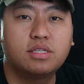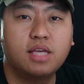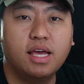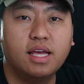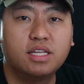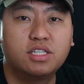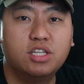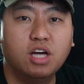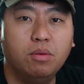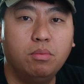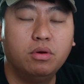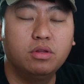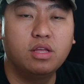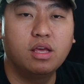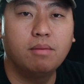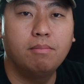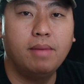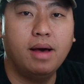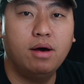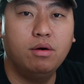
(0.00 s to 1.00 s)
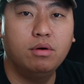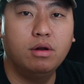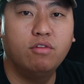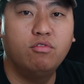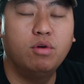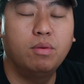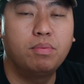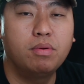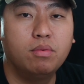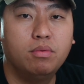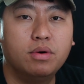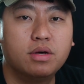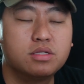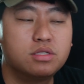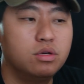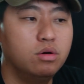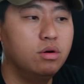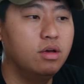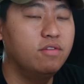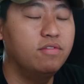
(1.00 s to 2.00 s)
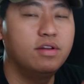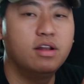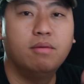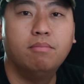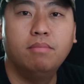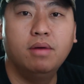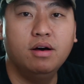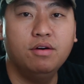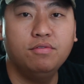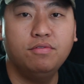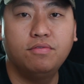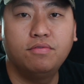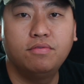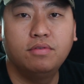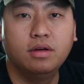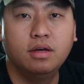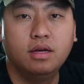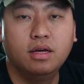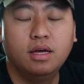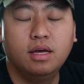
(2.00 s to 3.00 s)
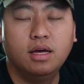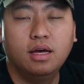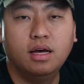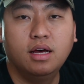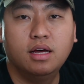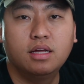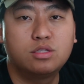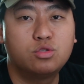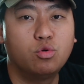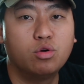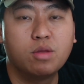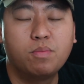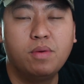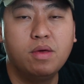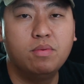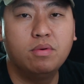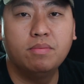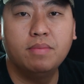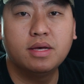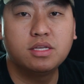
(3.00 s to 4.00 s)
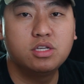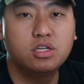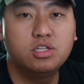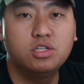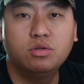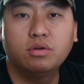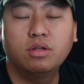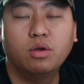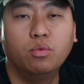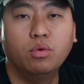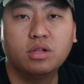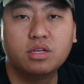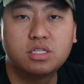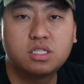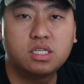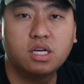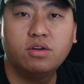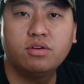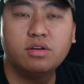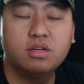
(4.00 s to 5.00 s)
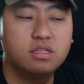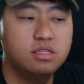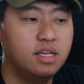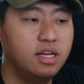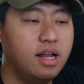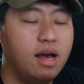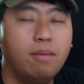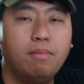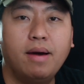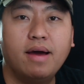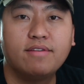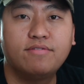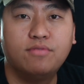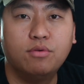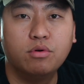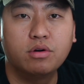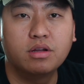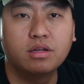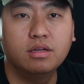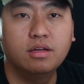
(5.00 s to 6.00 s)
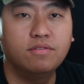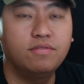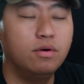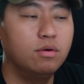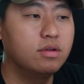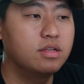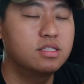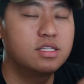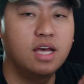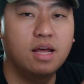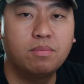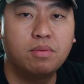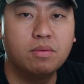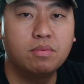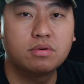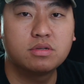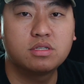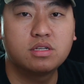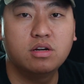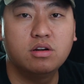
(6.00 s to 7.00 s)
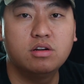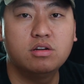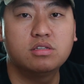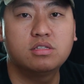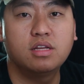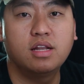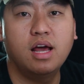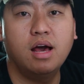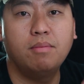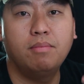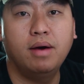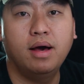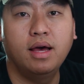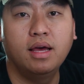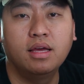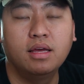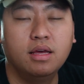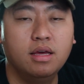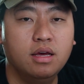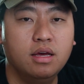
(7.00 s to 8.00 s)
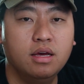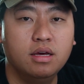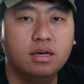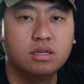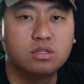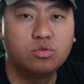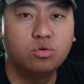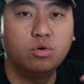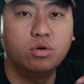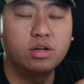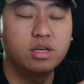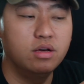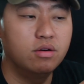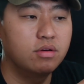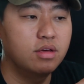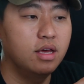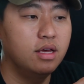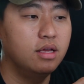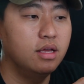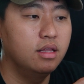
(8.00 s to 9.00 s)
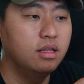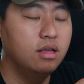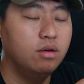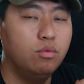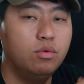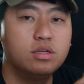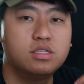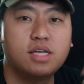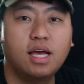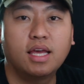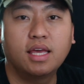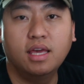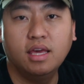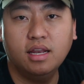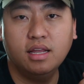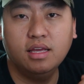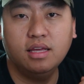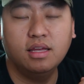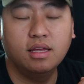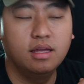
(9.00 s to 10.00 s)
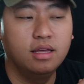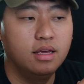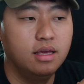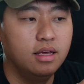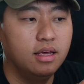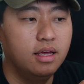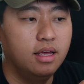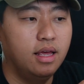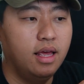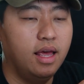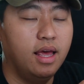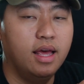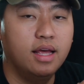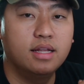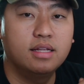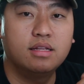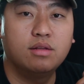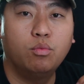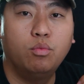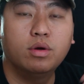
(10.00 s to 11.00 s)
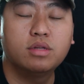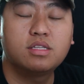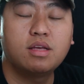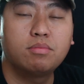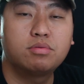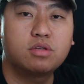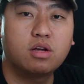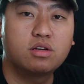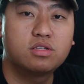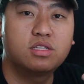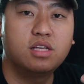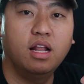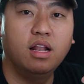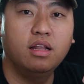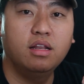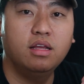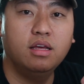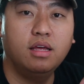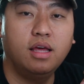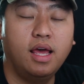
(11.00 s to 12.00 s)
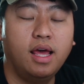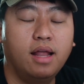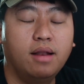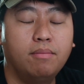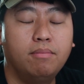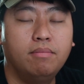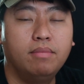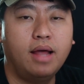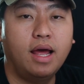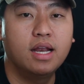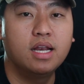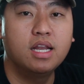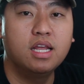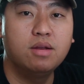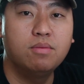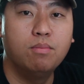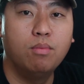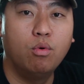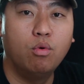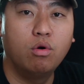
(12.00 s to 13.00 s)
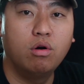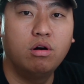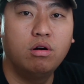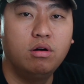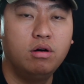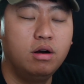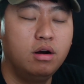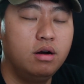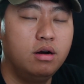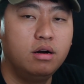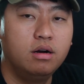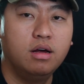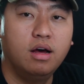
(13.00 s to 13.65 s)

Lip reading: will say double the amount of what people want. So if in a month 20 people message you, they're really serious, then I'll buy 40. If only 10 people are serious, then I'll buy 20, okay? And then once I get it, and once I start selling it and I need more